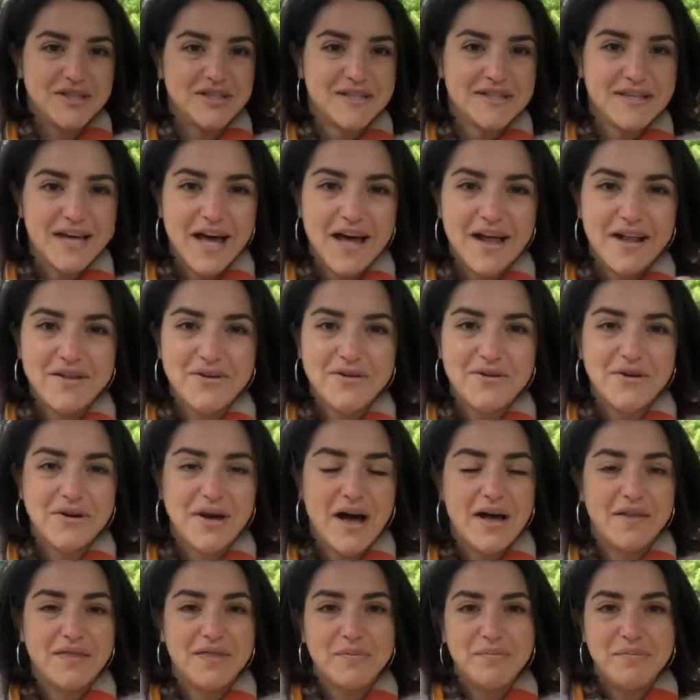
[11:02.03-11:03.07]
tell you,
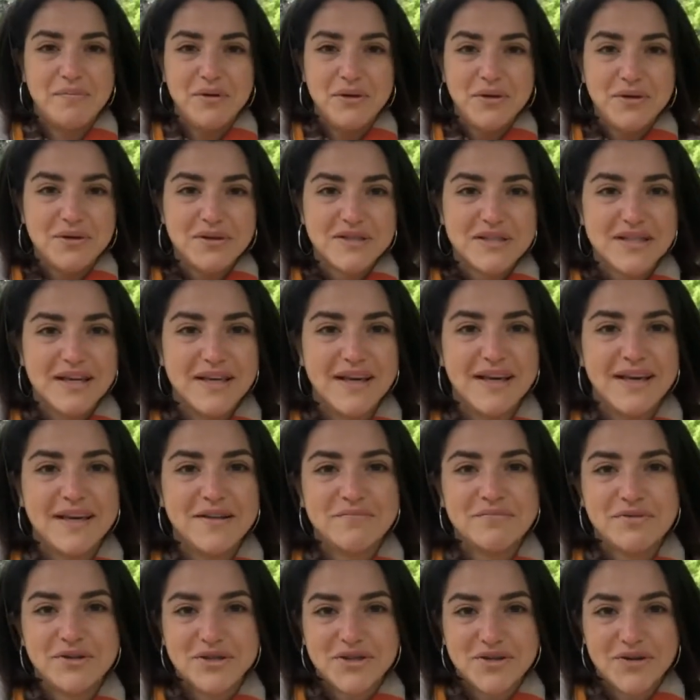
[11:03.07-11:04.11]
how the beauty, and
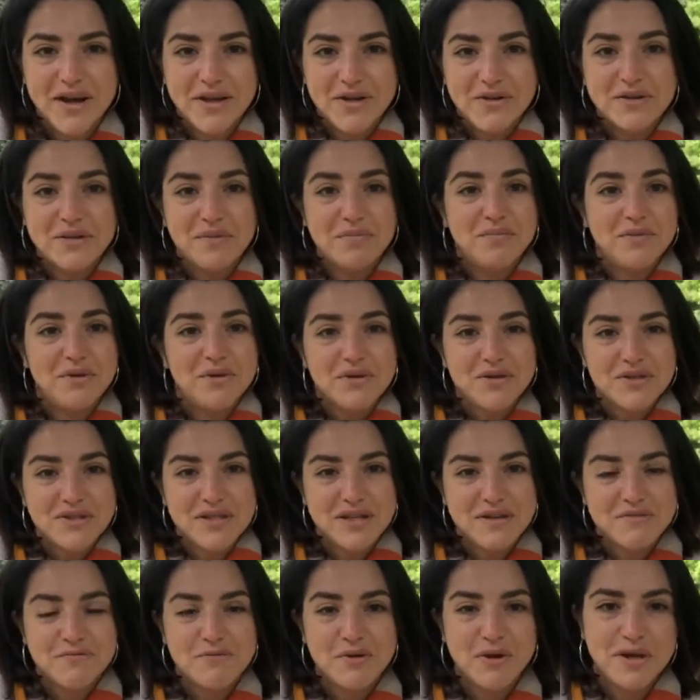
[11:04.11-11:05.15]
portray you the beauty
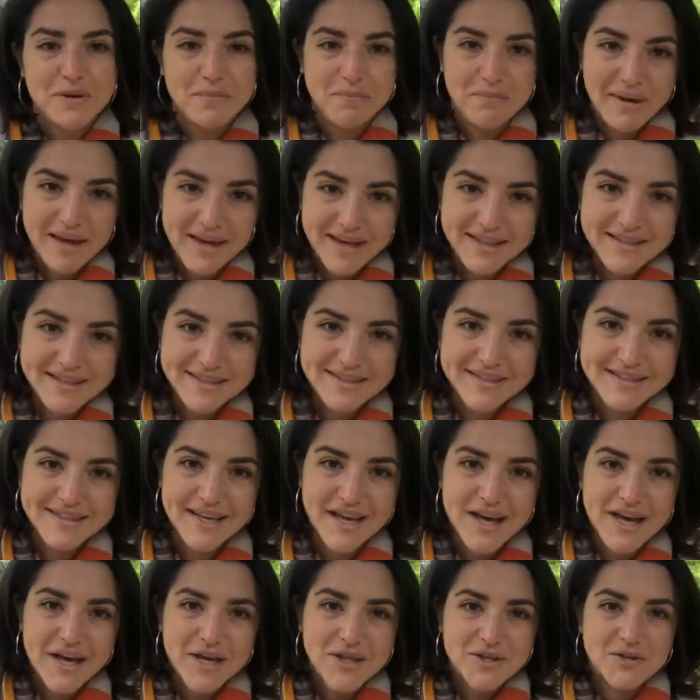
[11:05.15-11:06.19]
of what it means
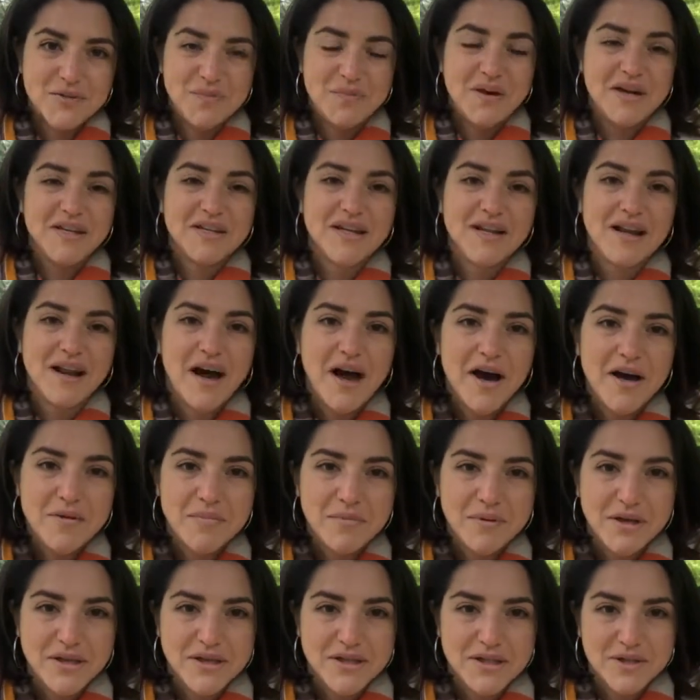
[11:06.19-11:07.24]
to be in
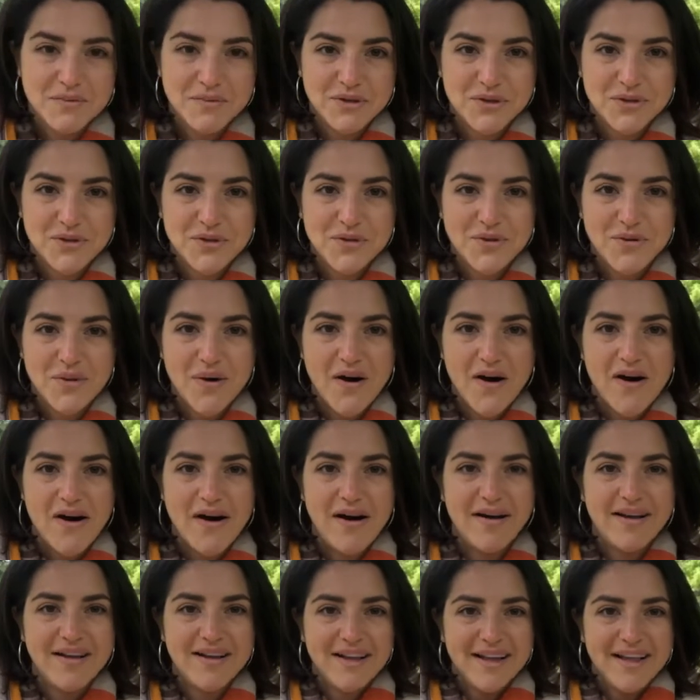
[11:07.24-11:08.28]
alignment with who you are
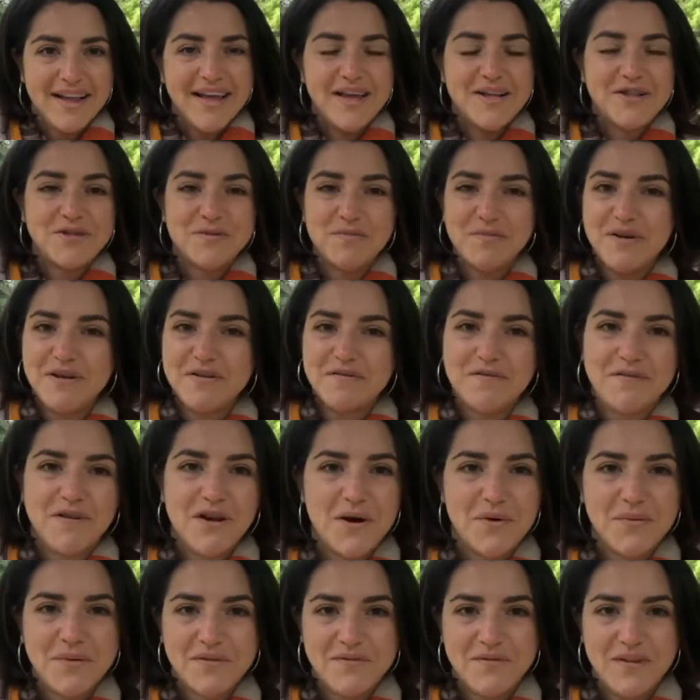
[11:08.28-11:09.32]
and to be in
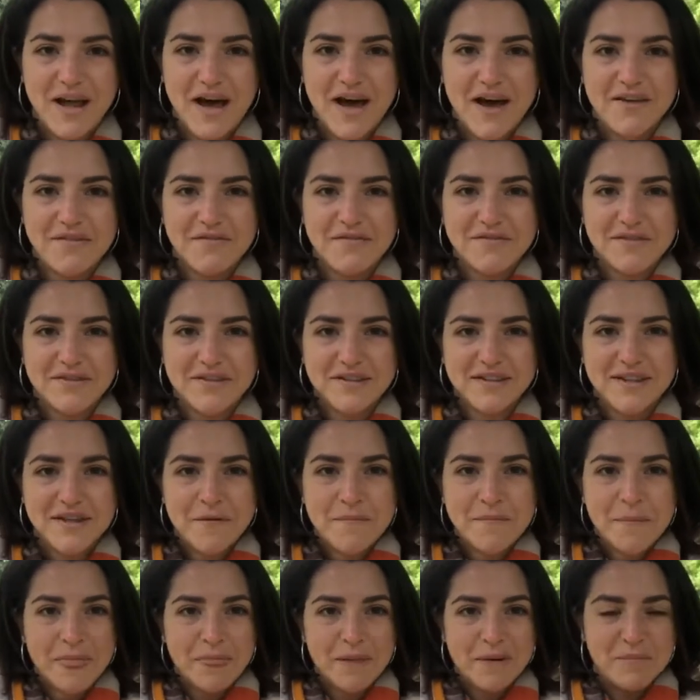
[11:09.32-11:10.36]
flow with life.
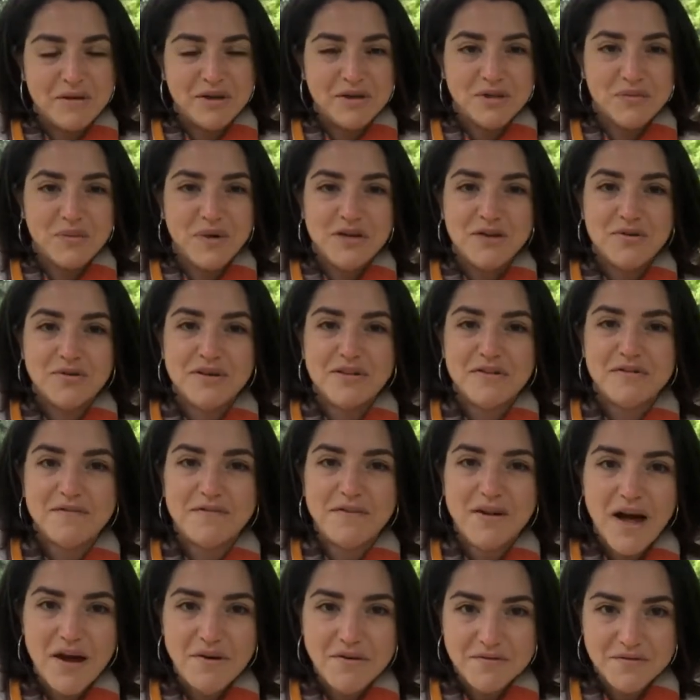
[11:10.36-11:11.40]
Because when you're in the
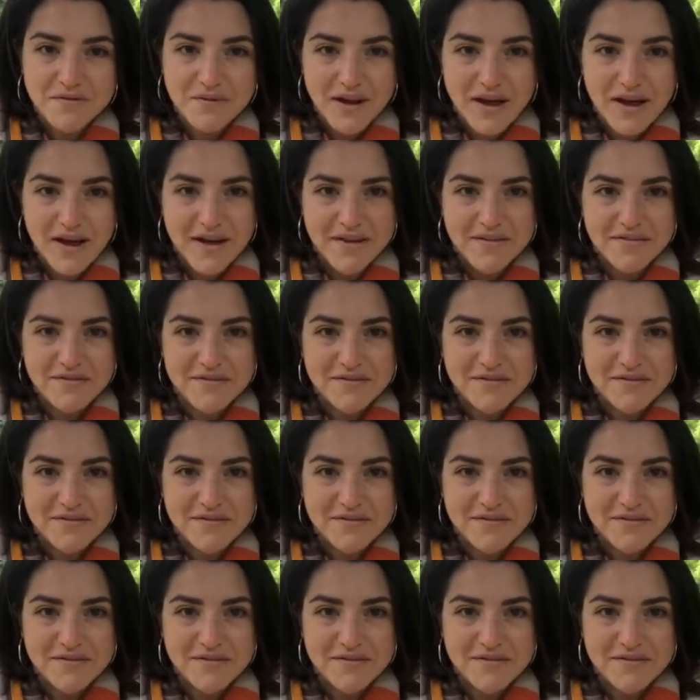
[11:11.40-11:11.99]
flow of life,